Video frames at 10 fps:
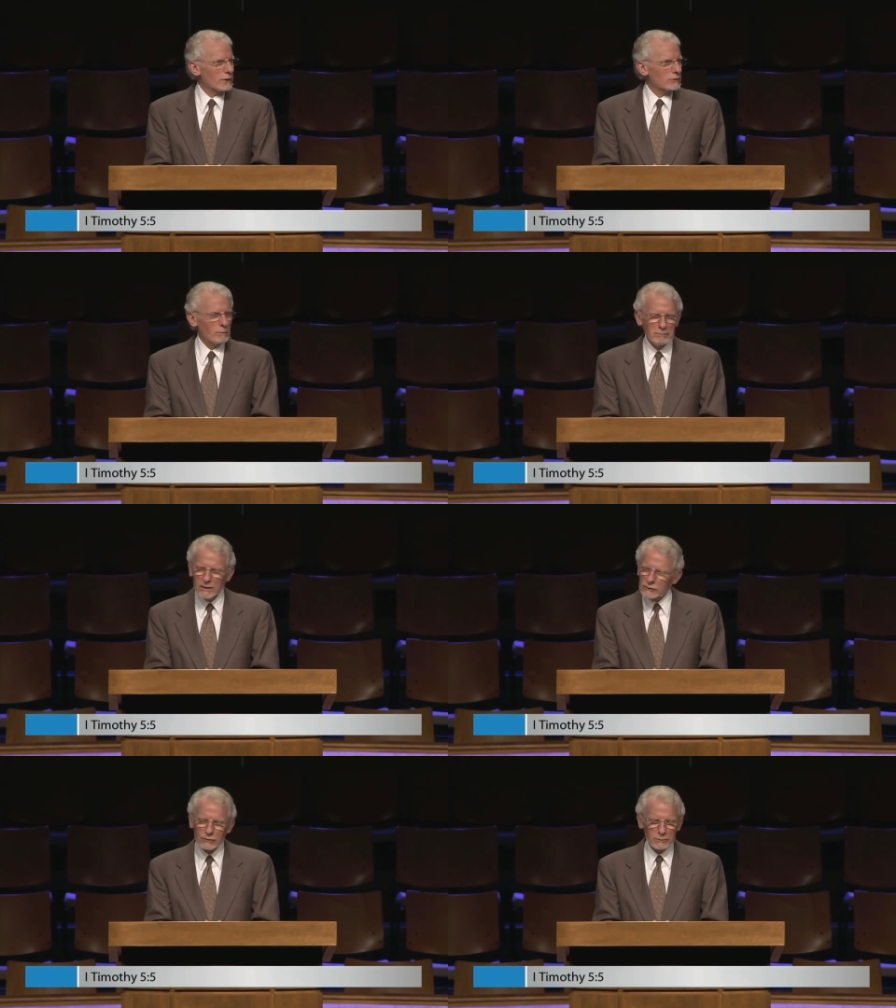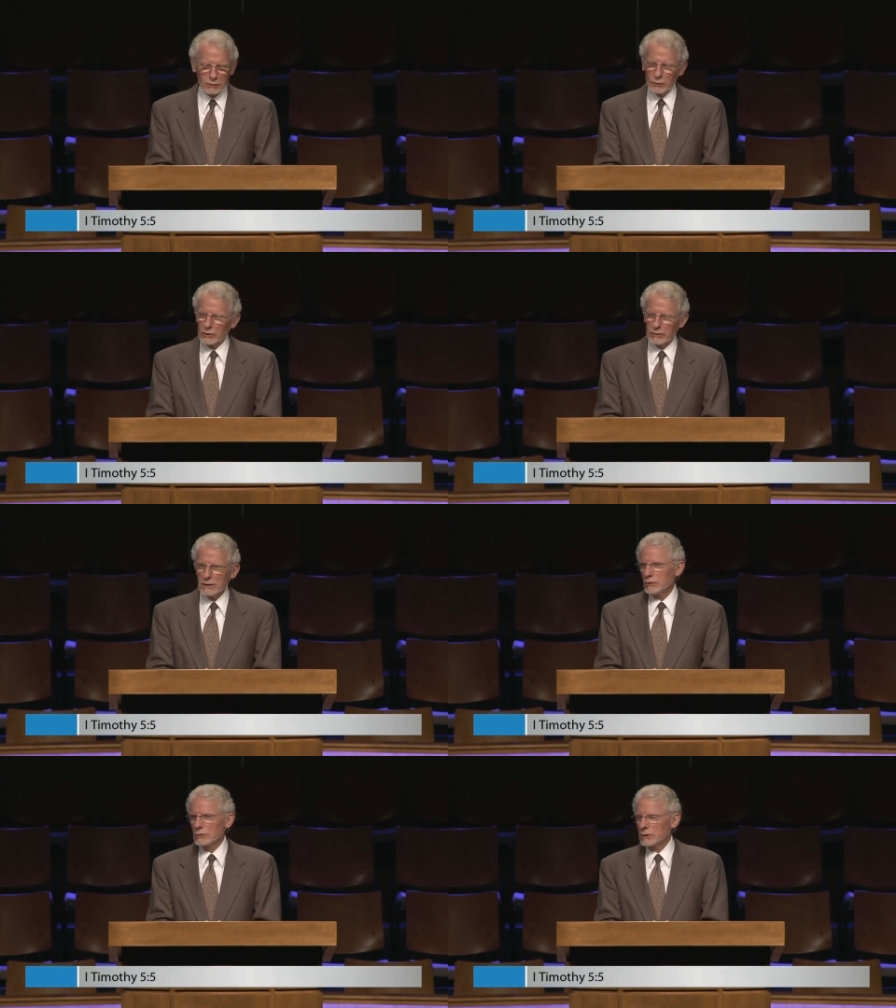It's a miserable word.
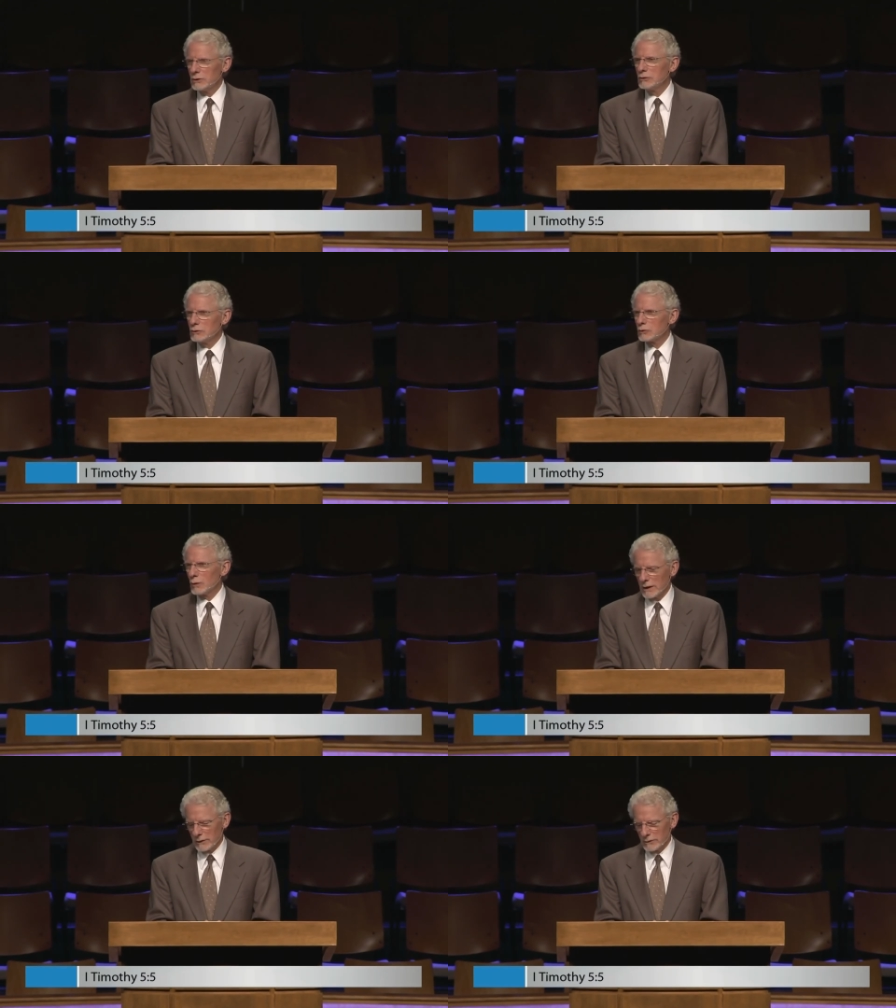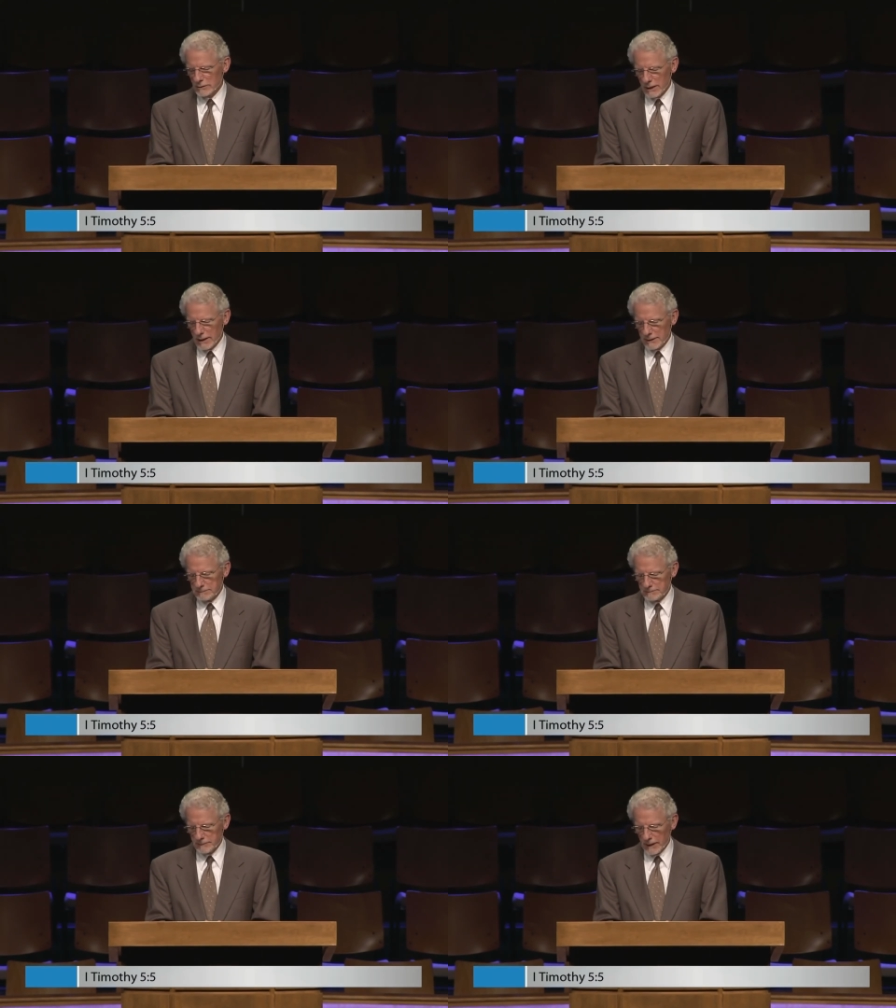It's only used one other time
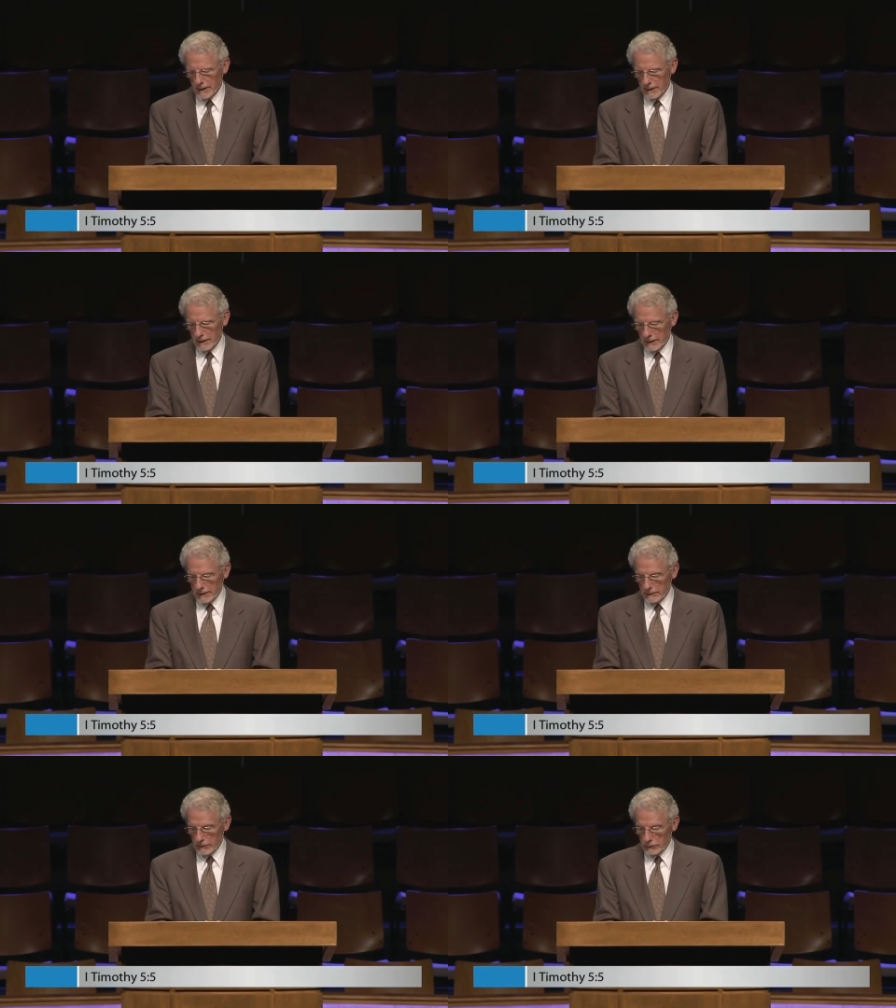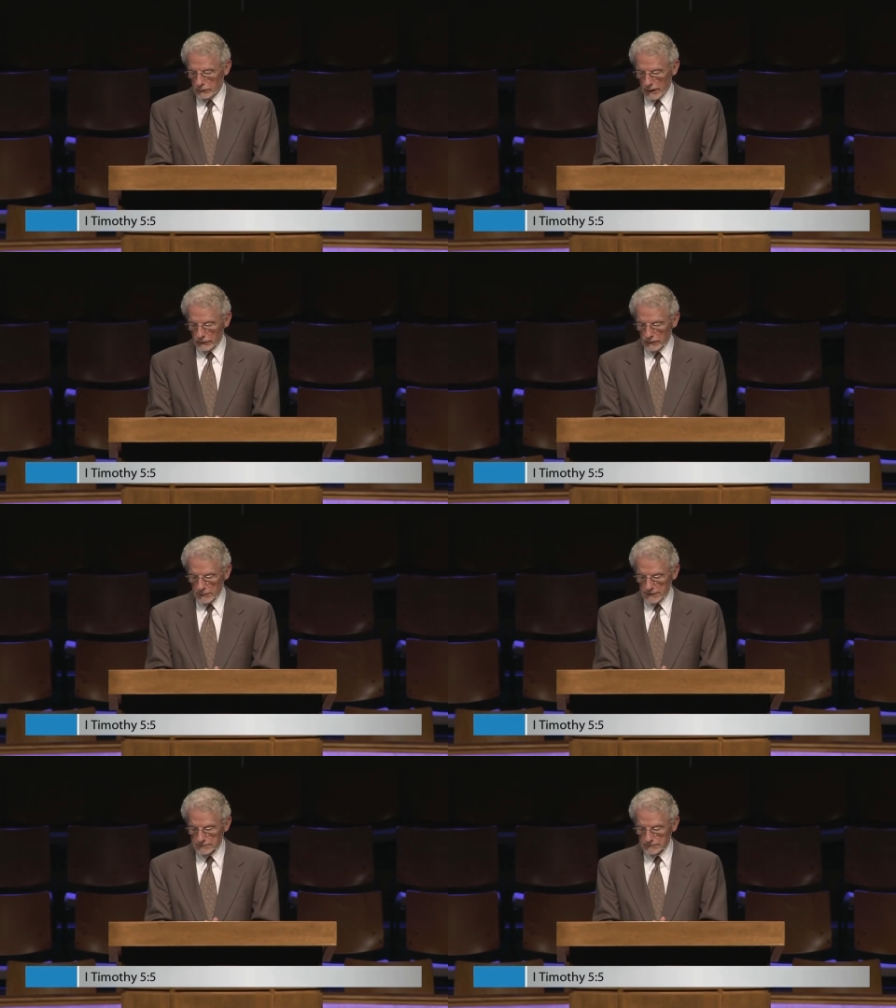in the New
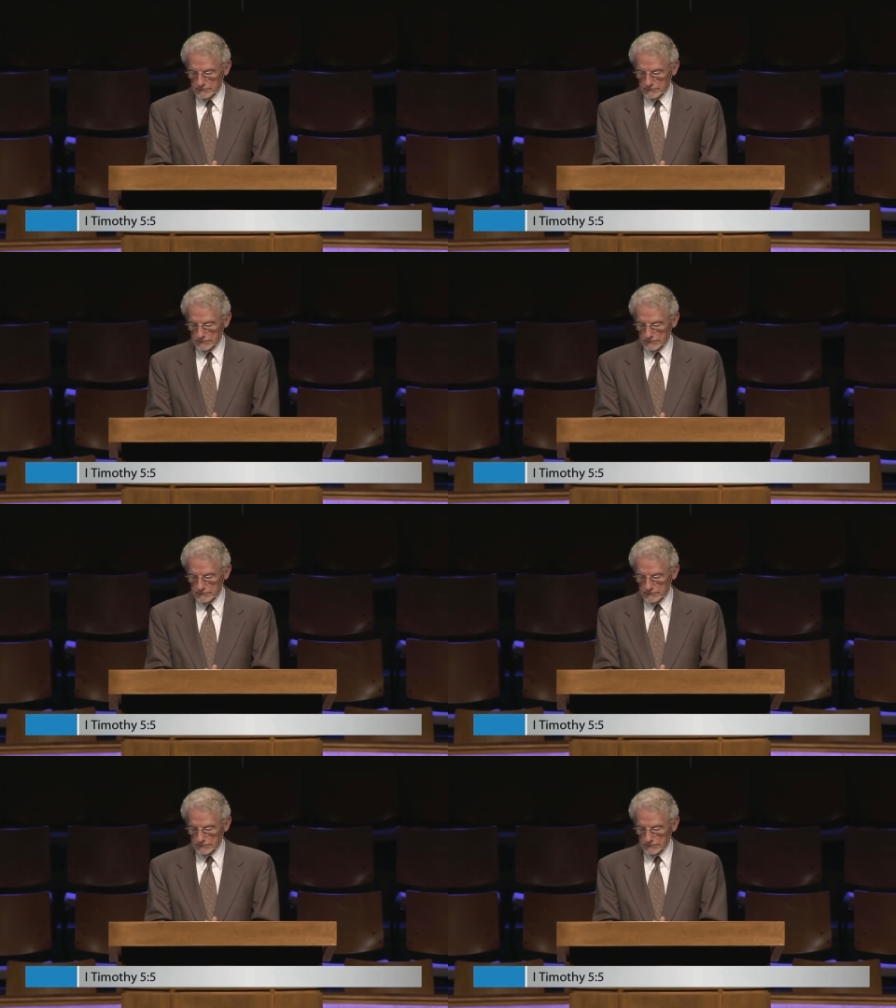Testament.